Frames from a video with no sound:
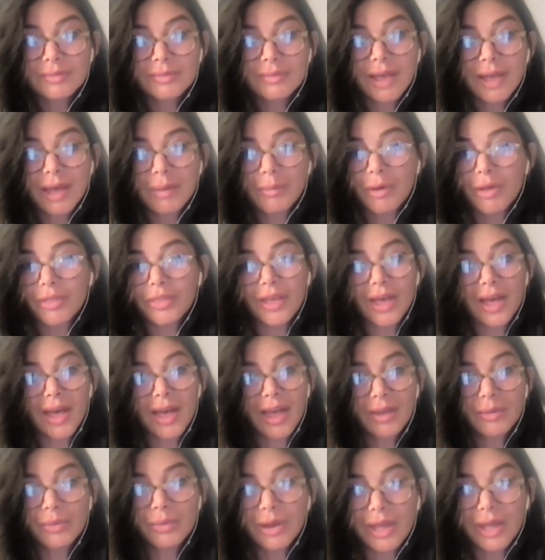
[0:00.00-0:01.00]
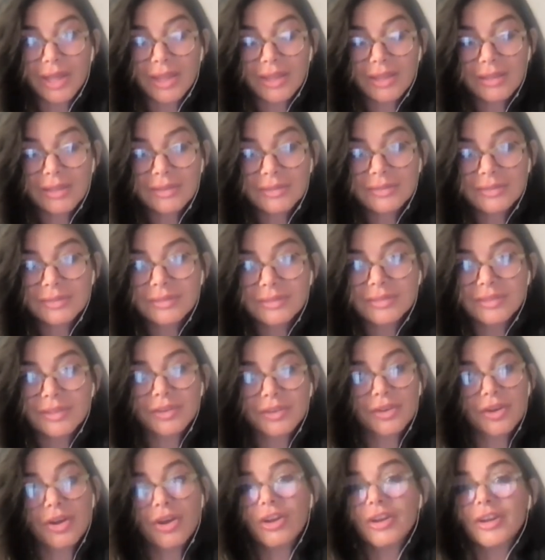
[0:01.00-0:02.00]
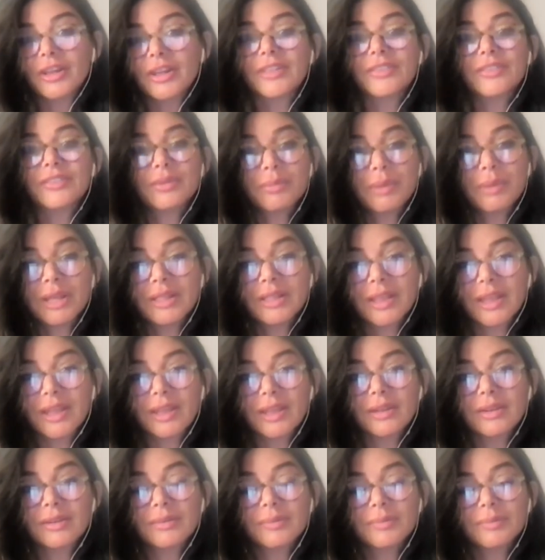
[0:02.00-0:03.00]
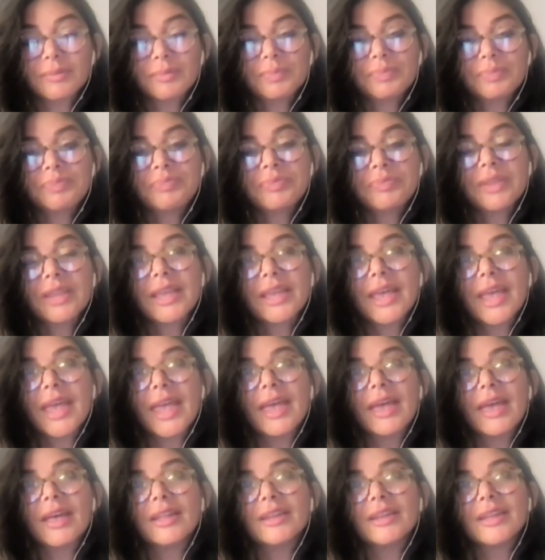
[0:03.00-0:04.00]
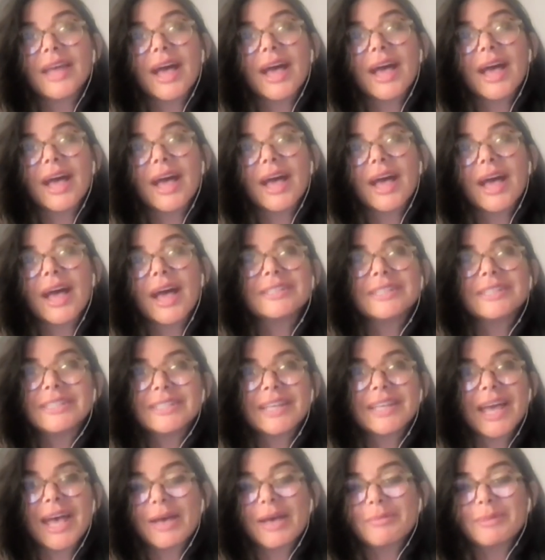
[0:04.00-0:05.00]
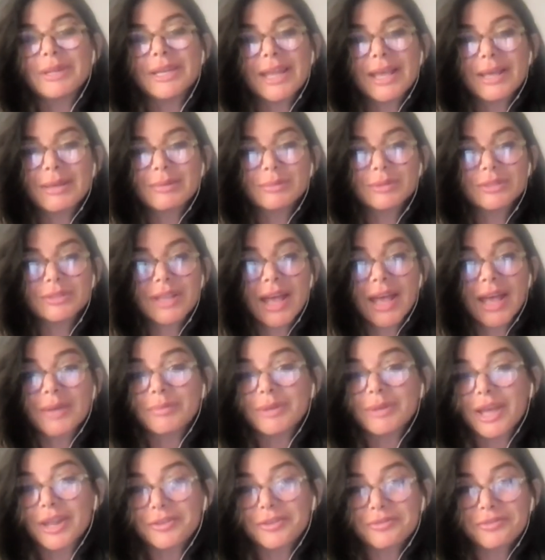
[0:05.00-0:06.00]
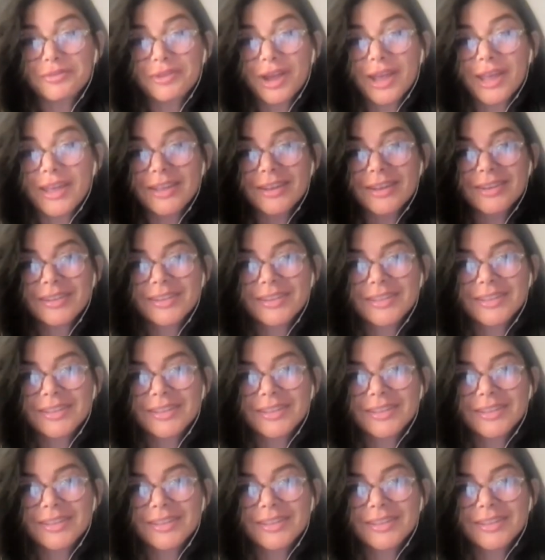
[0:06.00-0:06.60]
I'm on the highway. A car gets in my lane and I'm listening to Eminem's I'm Not Afraid.